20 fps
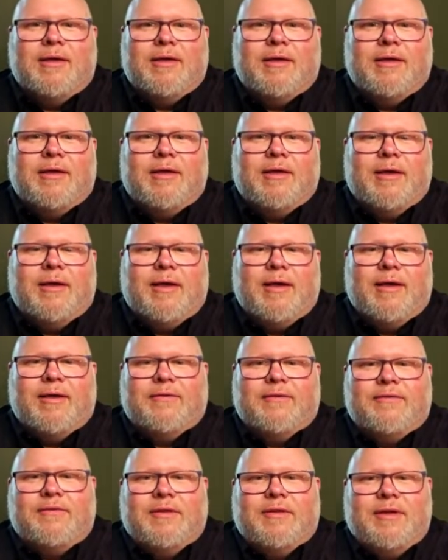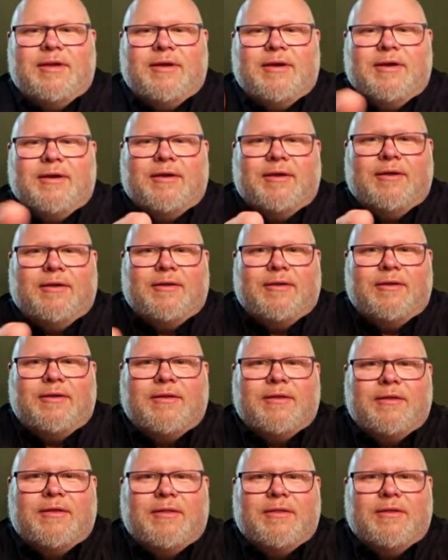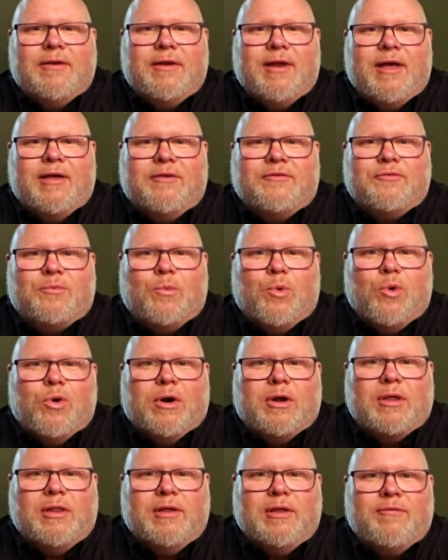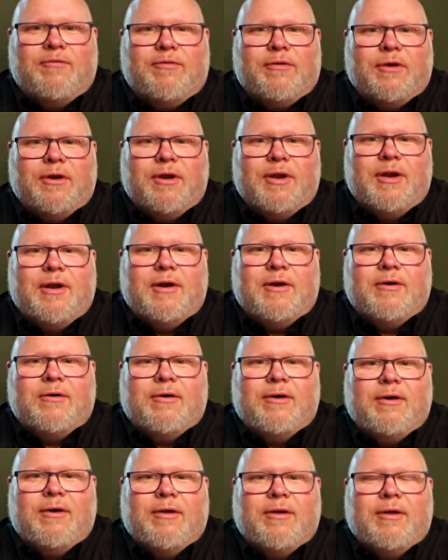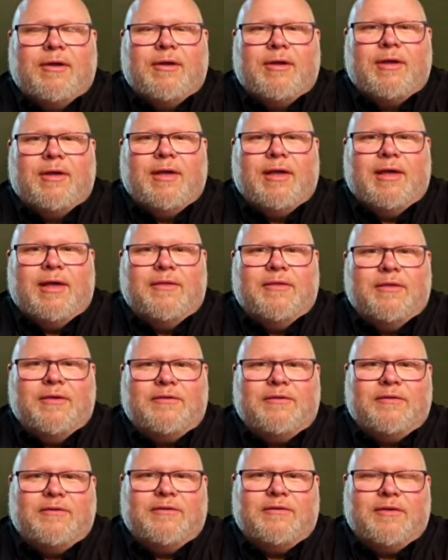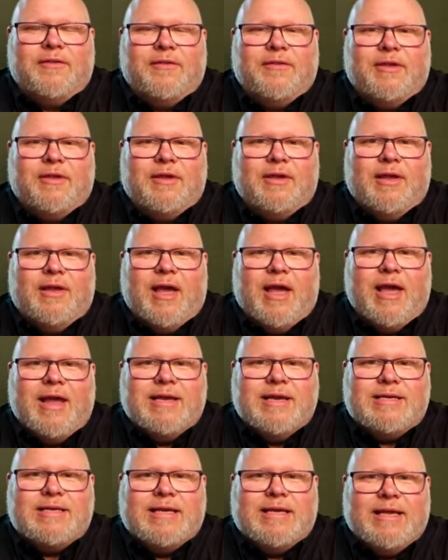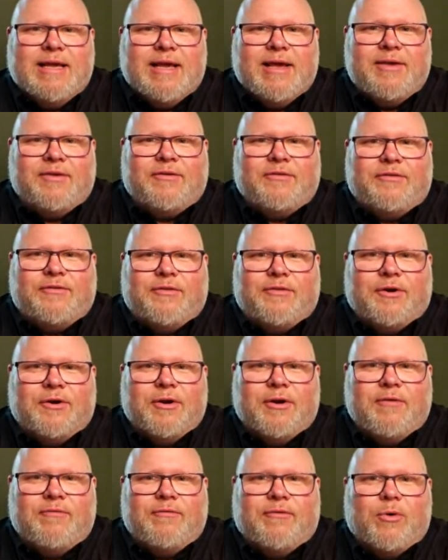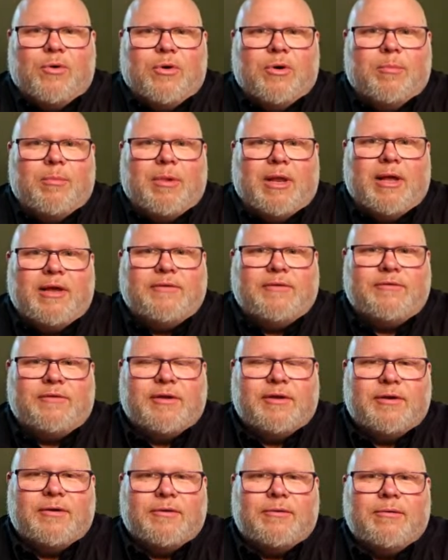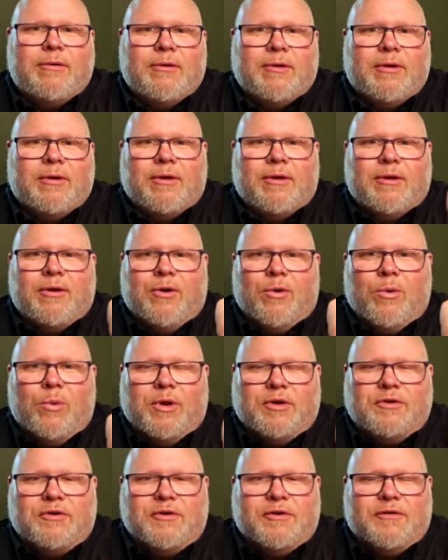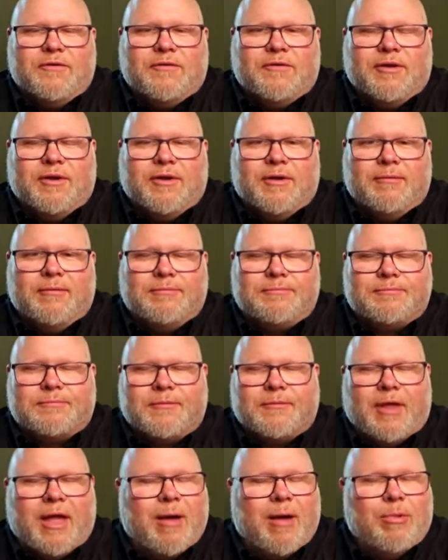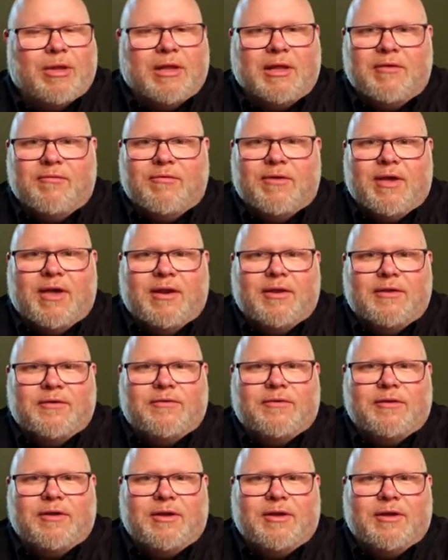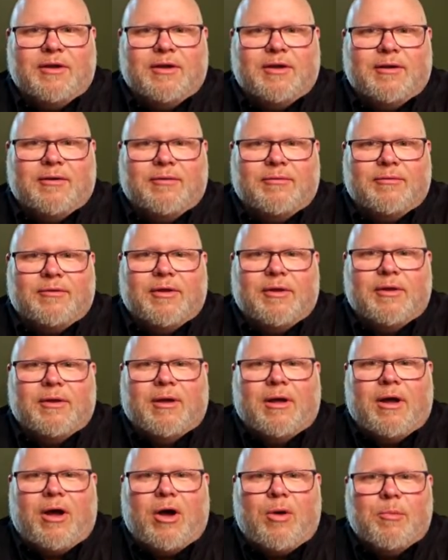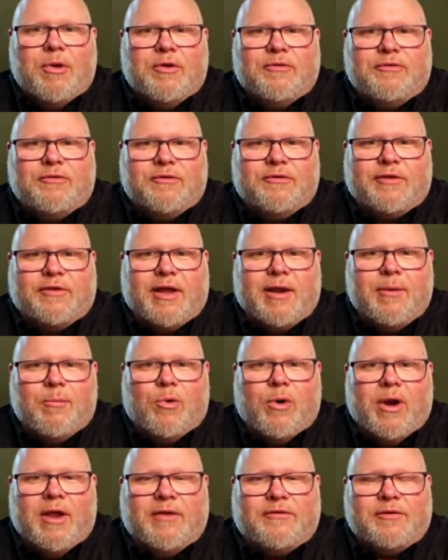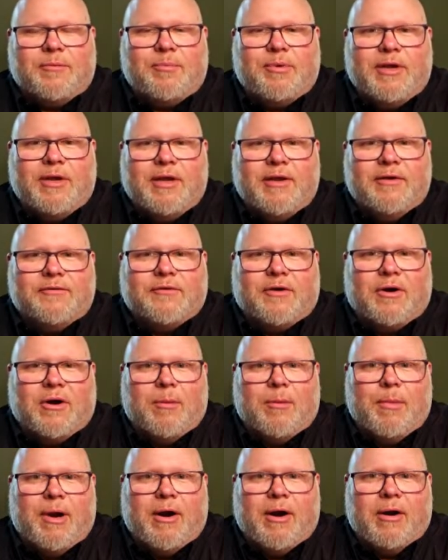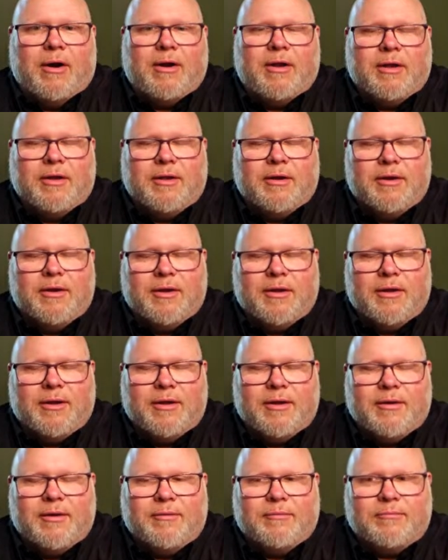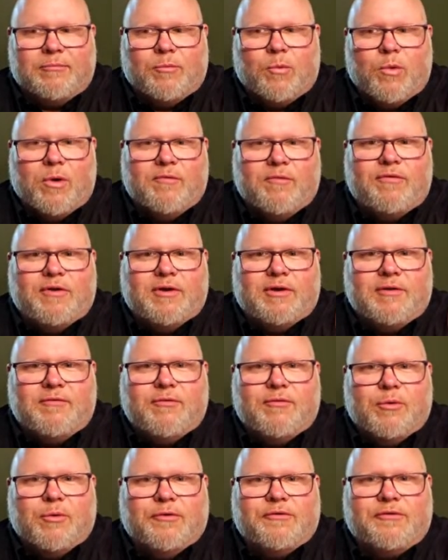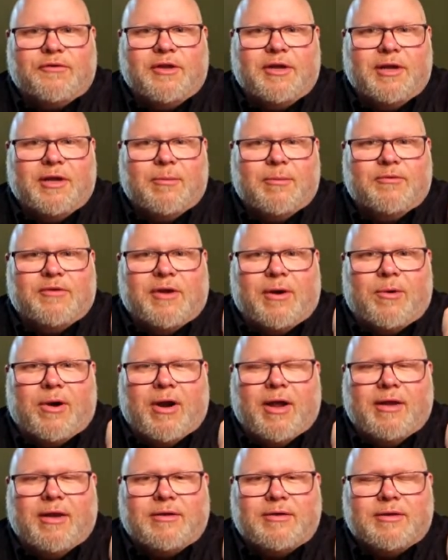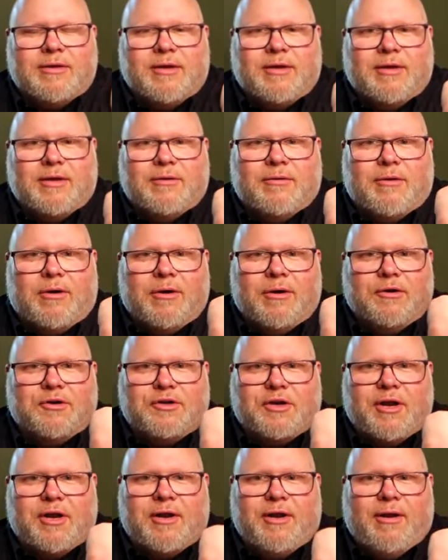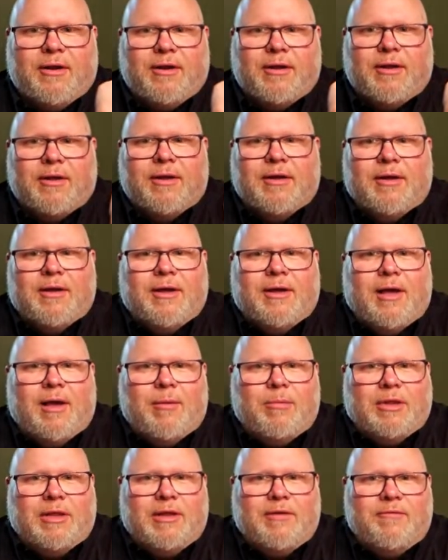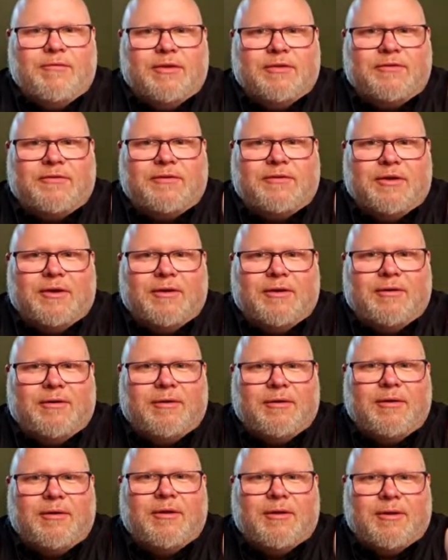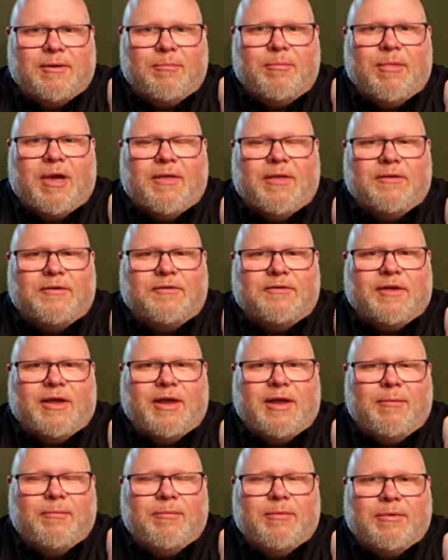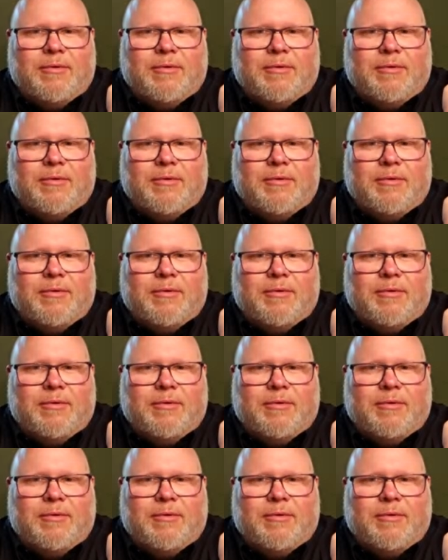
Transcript: it has the nice Warncliffe on here, and this is in the ATS 34 blade steel, which is I believe that is the almost the same recipe as our American 154 CM. Is that right, RJ? I believe it's about the same.